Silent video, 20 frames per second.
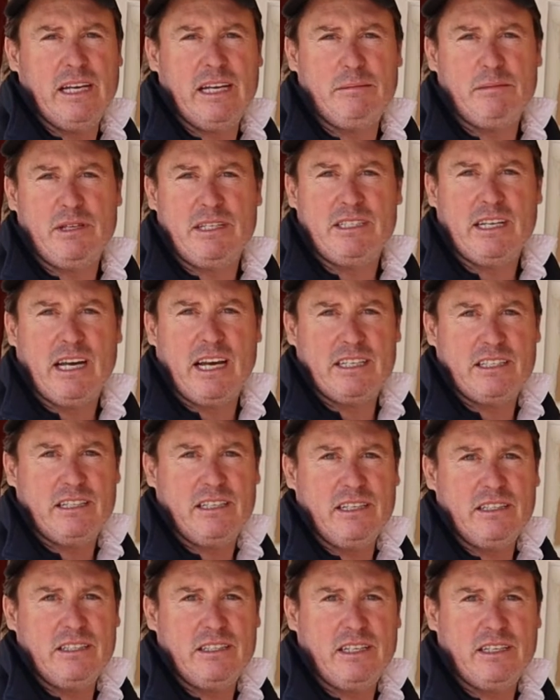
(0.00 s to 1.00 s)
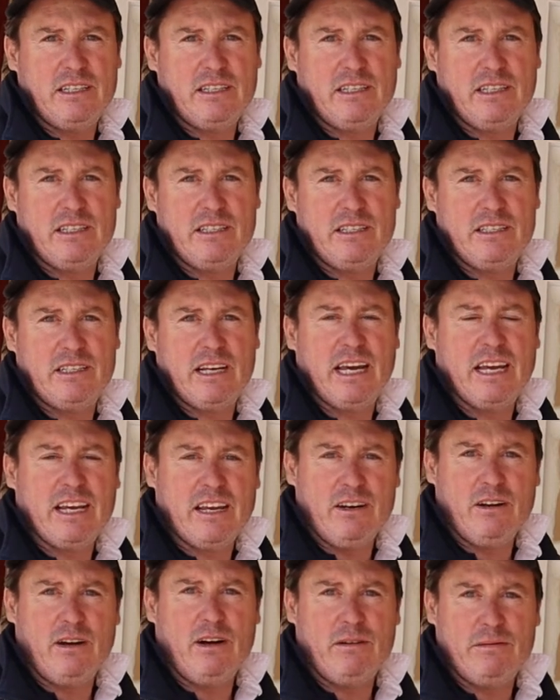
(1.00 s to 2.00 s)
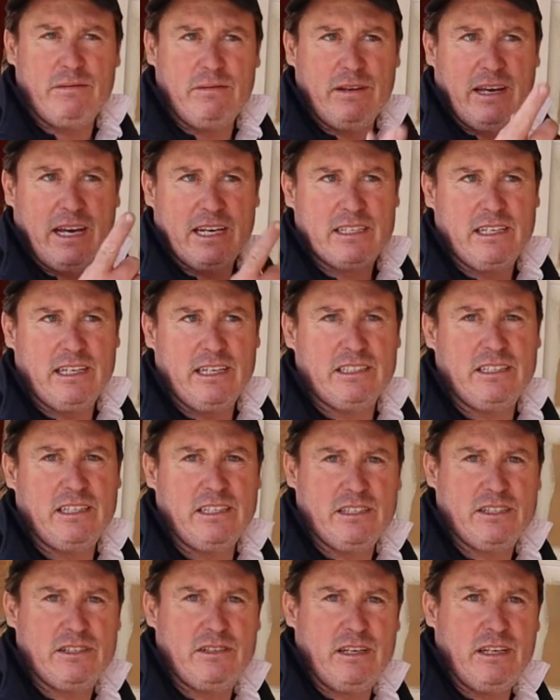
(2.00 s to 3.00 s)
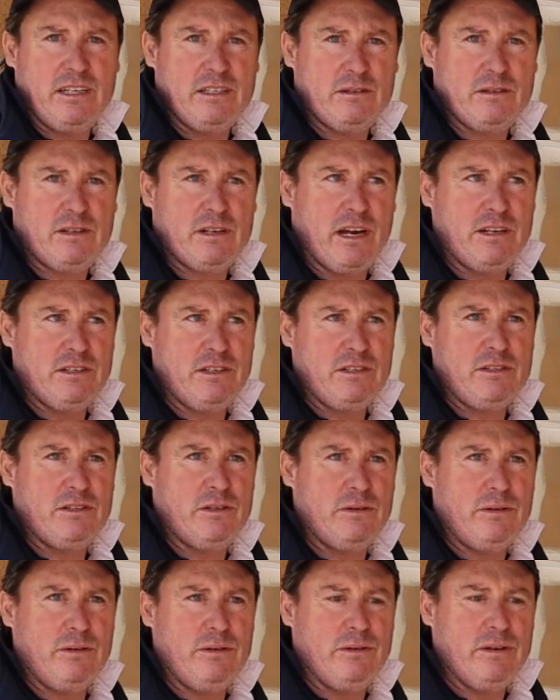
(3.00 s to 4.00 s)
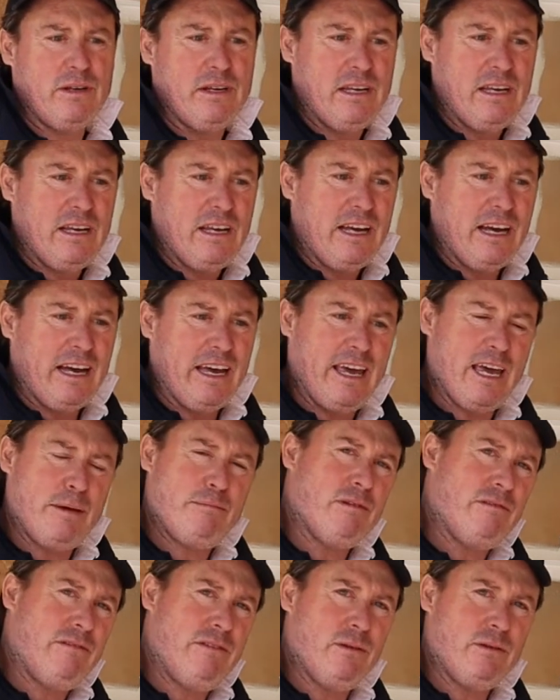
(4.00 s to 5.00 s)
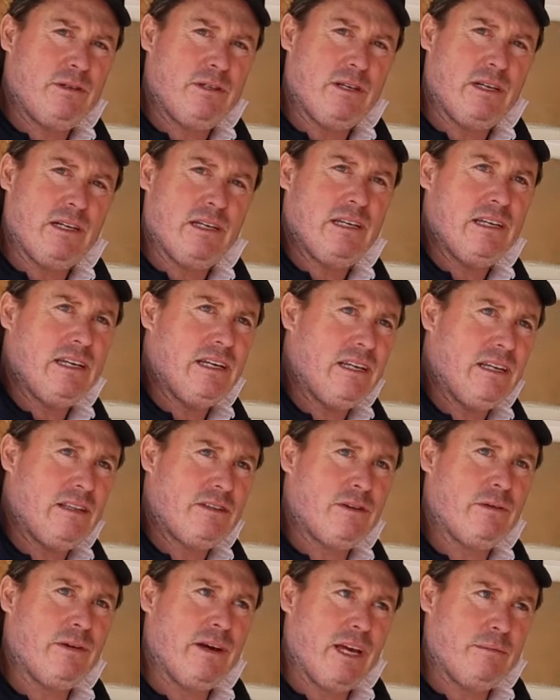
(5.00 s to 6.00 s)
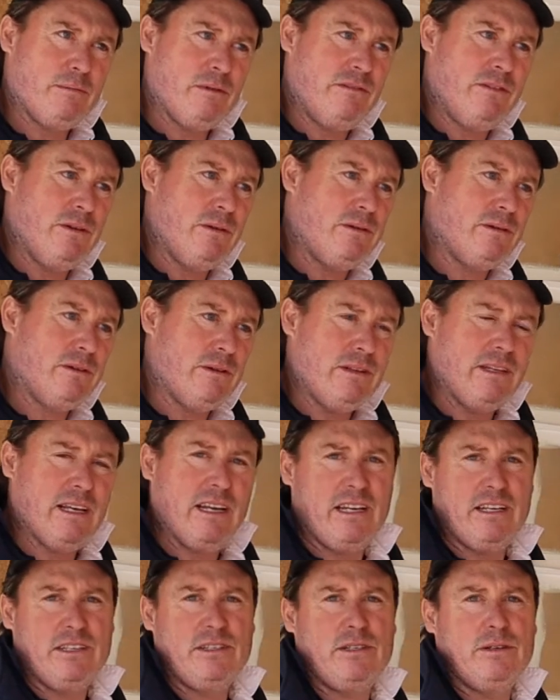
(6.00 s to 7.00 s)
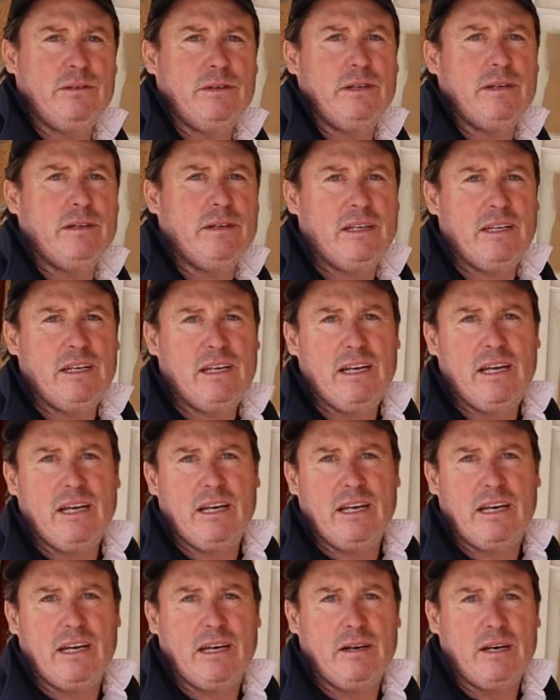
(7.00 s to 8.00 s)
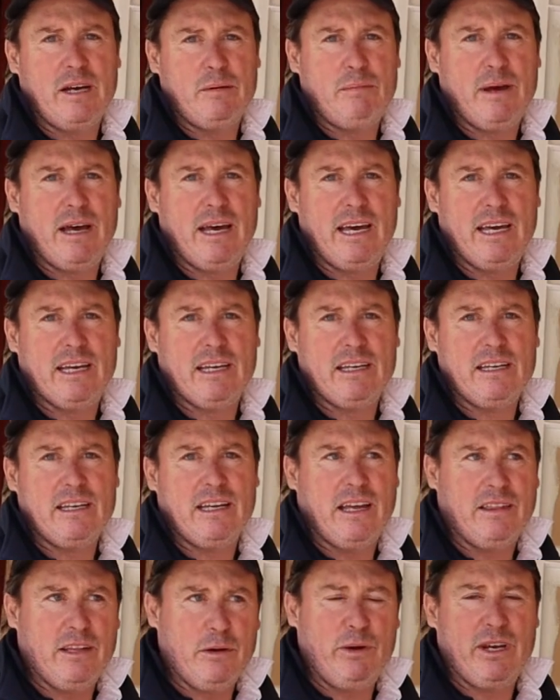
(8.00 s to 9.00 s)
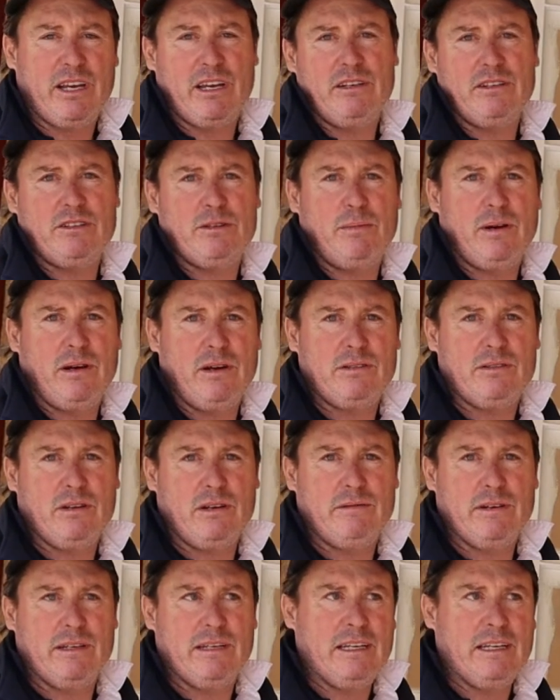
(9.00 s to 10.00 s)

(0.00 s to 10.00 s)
dust that's taken off actually goes into a HEPA filter, through a HEPA filter, and then into a bag, and then we can dispose of it.